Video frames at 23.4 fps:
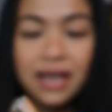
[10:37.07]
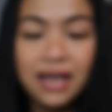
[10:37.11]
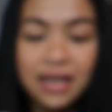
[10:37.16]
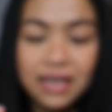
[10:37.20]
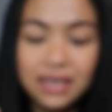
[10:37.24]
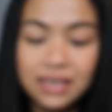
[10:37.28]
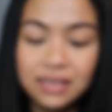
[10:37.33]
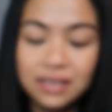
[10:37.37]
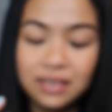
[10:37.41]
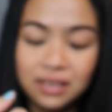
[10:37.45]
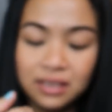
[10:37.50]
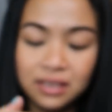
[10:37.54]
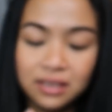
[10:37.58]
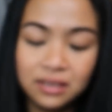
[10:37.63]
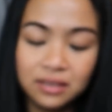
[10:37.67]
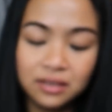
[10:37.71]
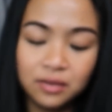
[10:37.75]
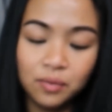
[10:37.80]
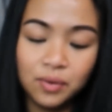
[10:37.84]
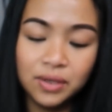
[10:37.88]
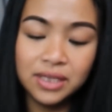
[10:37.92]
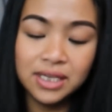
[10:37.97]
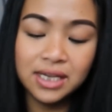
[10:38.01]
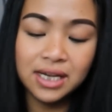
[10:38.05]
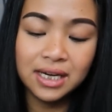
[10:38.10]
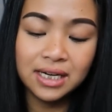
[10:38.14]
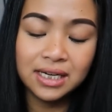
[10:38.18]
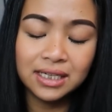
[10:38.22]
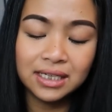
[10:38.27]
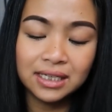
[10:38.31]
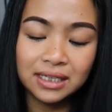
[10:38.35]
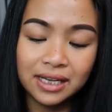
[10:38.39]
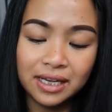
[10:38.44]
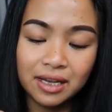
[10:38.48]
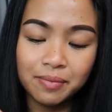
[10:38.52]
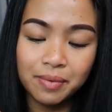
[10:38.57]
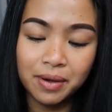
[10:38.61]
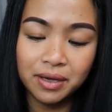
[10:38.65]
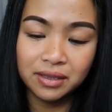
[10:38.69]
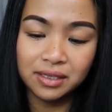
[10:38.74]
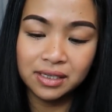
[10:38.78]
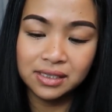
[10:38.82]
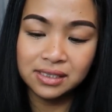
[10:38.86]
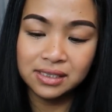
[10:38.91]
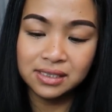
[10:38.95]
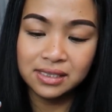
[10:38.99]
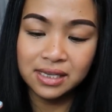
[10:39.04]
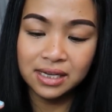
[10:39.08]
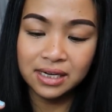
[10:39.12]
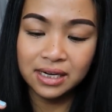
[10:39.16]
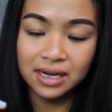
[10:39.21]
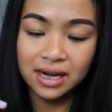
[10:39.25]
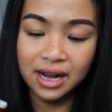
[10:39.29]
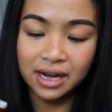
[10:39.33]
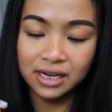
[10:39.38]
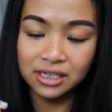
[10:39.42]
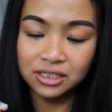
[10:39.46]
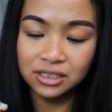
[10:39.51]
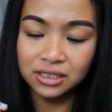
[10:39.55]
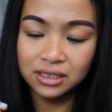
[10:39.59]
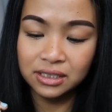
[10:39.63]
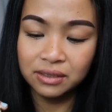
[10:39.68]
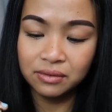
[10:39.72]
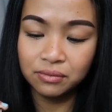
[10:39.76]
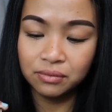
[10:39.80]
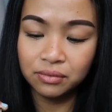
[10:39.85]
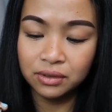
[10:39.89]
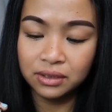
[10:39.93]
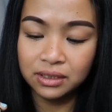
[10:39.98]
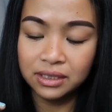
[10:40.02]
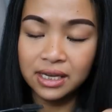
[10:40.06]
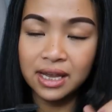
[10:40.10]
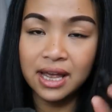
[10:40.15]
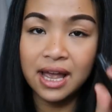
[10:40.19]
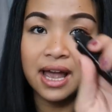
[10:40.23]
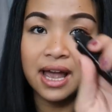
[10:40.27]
And the one thing I didn't like about this is that it actually really